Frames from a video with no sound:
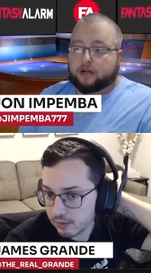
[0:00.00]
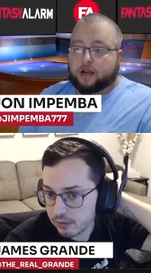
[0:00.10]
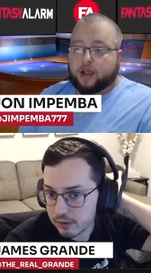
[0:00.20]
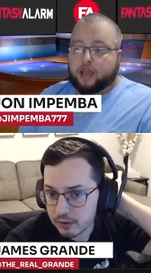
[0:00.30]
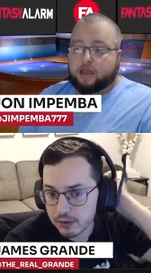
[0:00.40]

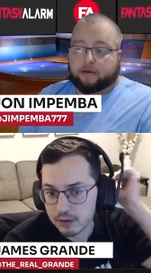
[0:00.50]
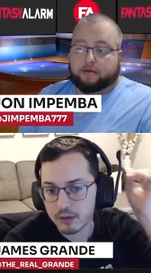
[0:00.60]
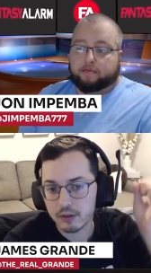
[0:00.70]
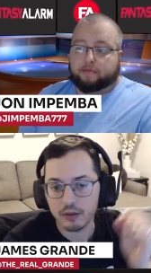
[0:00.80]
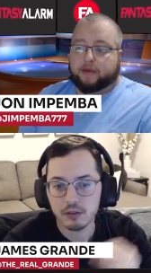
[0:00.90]
Speaker 1: he,
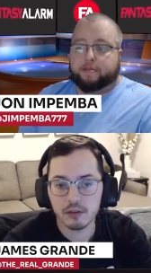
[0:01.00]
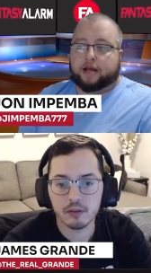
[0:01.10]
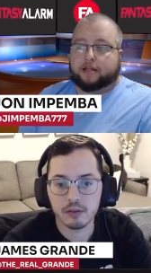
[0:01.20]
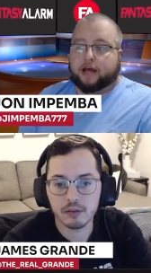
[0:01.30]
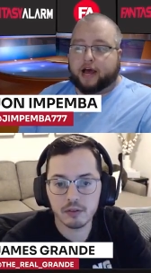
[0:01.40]
maybe
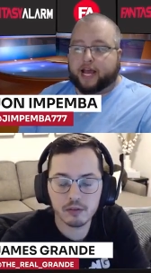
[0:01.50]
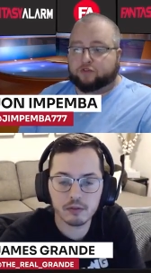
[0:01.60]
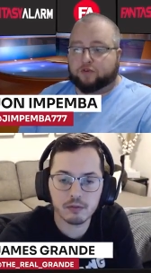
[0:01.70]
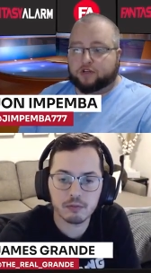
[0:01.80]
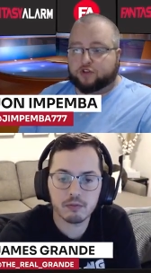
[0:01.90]
the highest
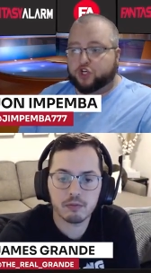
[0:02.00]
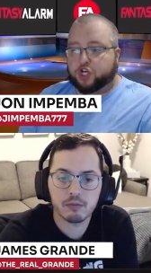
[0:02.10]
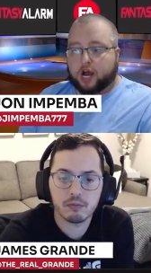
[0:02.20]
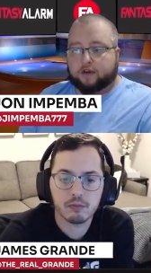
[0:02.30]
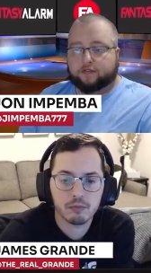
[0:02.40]
rostered
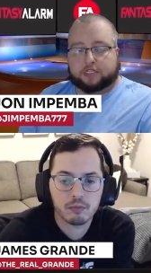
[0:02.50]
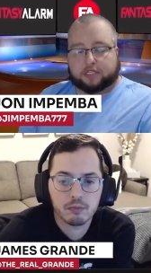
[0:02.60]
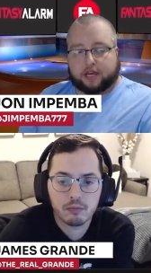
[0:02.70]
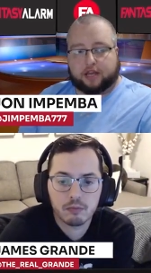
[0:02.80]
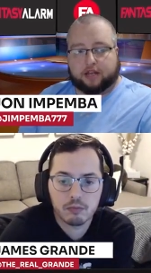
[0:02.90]
chalk of the
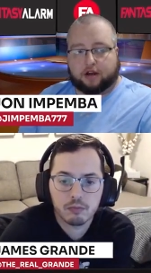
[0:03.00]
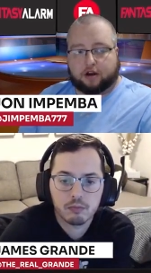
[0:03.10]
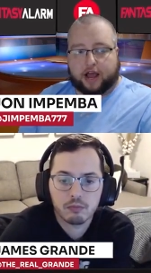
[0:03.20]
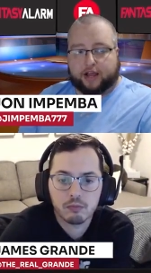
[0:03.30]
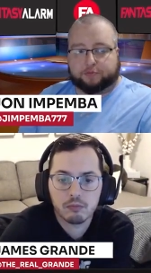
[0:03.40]
slate or
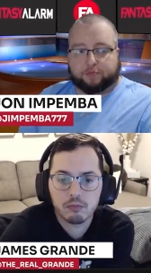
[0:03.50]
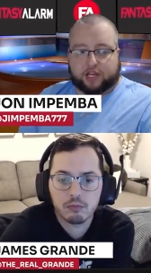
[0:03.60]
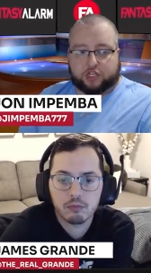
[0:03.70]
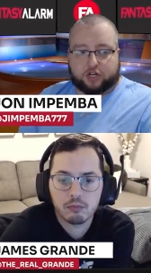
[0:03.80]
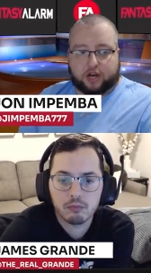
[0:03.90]
highest price
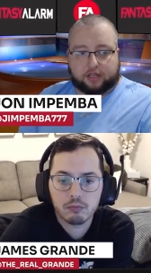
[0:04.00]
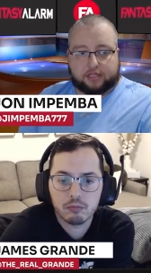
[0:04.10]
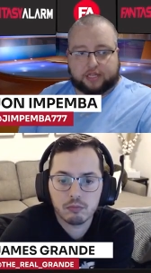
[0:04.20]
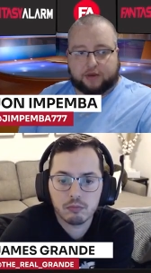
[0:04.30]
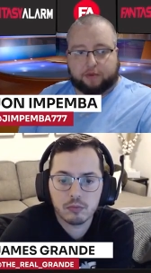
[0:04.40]
chalk of the
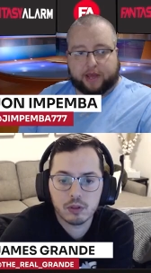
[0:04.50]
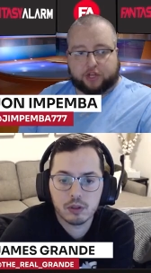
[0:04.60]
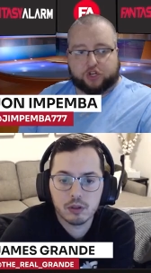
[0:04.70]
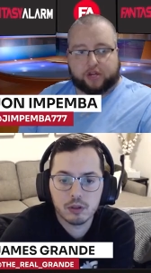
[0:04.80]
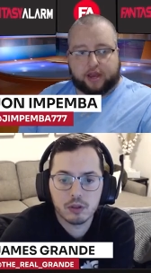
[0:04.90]
slate would be
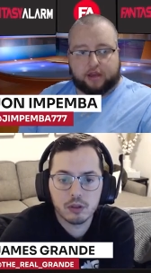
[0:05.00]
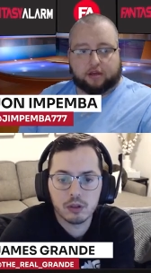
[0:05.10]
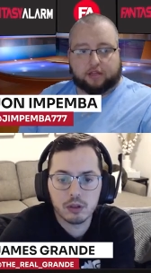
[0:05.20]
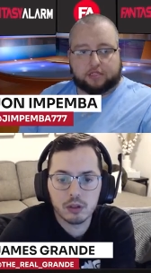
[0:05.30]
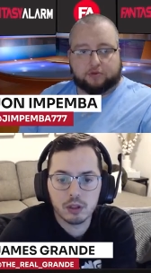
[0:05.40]
SGA on
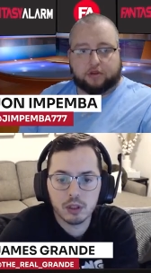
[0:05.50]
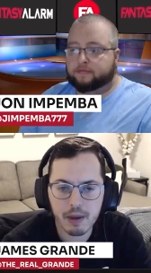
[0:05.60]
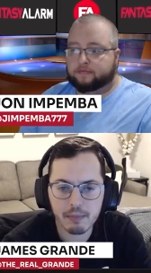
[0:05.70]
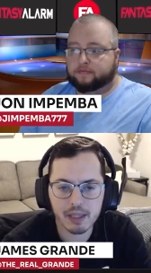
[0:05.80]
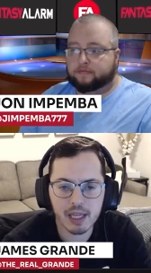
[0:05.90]
this one.
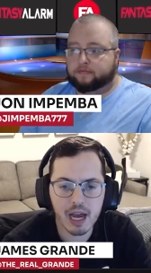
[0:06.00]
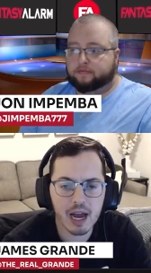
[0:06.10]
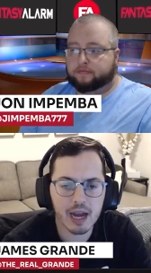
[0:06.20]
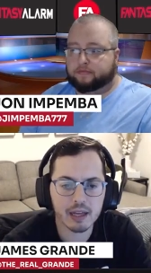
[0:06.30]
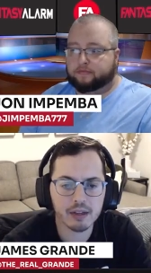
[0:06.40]
Maybe the
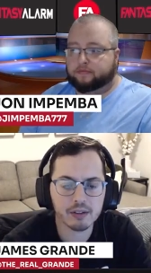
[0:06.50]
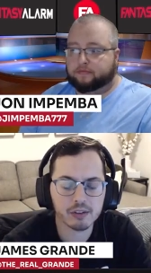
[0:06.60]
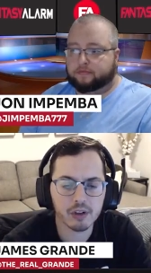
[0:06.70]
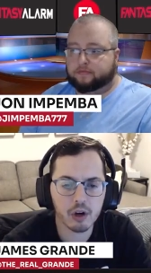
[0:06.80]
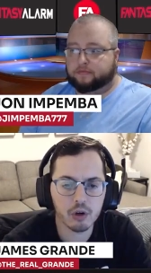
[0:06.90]

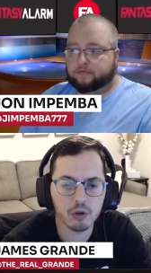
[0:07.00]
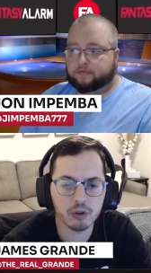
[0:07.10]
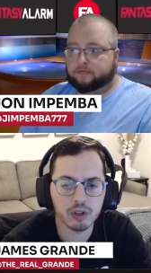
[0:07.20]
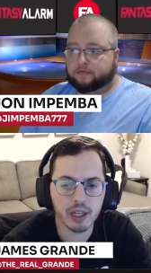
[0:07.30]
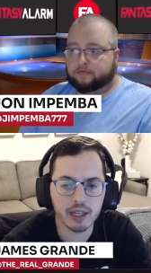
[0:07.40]
Speaker 2: highest
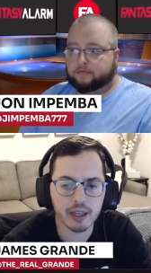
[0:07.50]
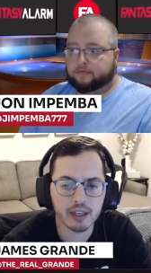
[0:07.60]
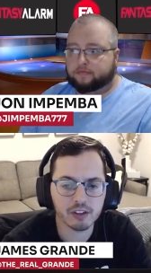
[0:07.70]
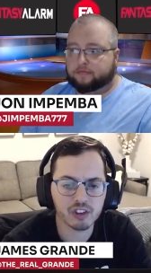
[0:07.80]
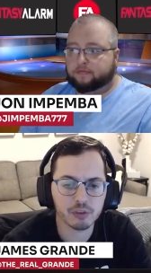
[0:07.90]
owned, like
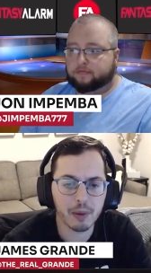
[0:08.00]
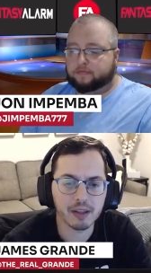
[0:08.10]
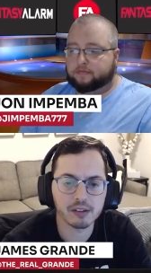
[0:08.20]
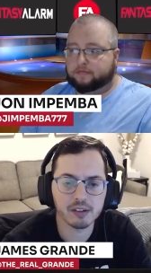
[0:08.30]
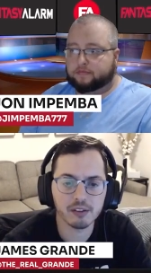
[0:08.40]

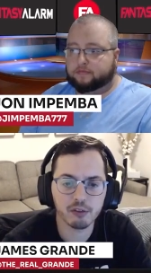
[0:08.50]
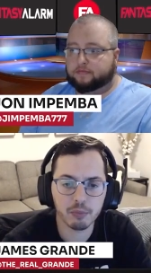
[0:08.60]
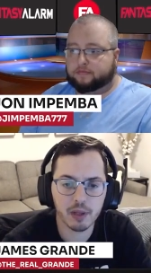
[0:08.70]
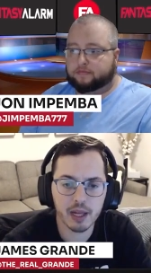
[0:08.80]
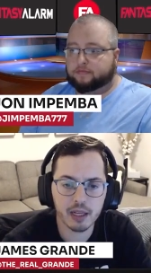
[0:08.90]
expensive
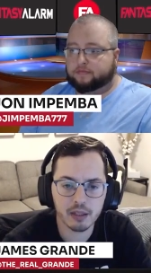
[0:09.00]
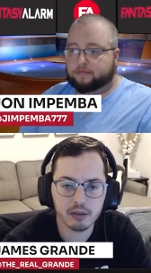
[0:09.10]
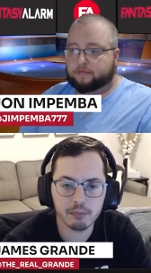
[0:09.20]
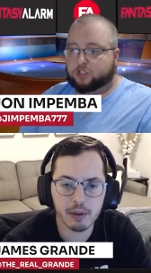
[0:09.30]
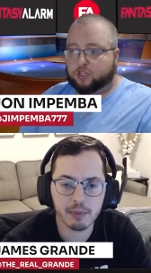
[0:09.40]
play.
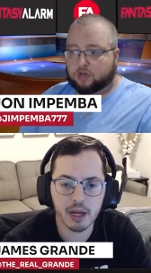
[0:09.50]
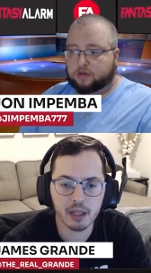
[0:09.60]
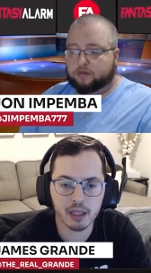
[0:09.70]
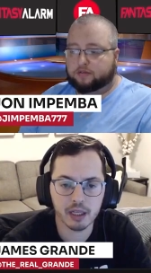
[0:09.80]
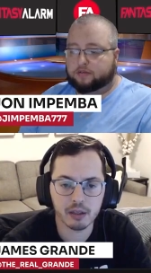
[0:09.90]
Sure. Maybe
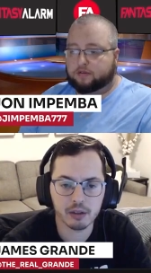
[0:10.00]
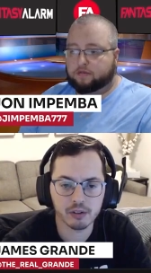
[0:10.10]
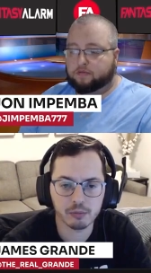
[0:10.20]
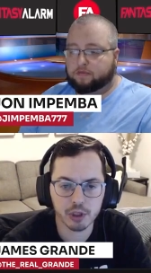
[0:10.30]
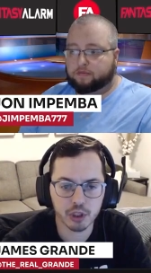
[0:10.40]
not like
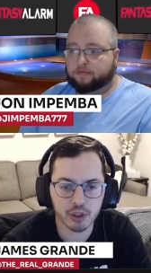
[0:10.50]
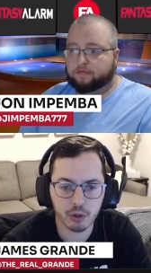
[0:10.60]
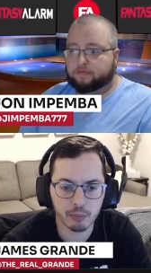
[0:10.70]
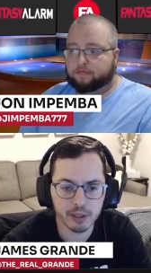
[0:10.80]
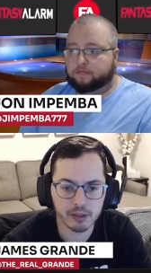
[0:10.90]
because I'm sure
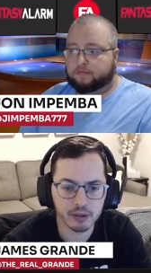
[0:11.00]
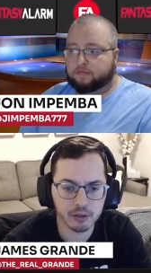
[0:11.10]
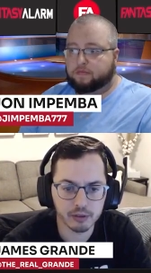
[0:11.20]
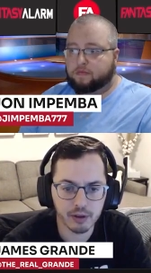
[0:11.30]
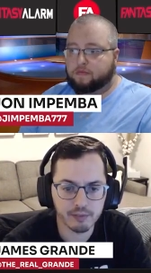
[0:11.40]
there'll
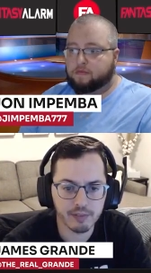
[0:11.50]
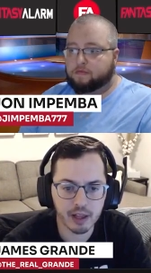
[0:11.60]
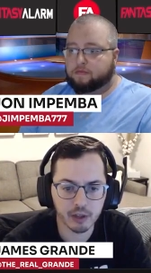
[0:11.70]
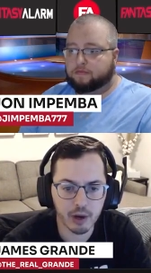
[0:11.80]
be a value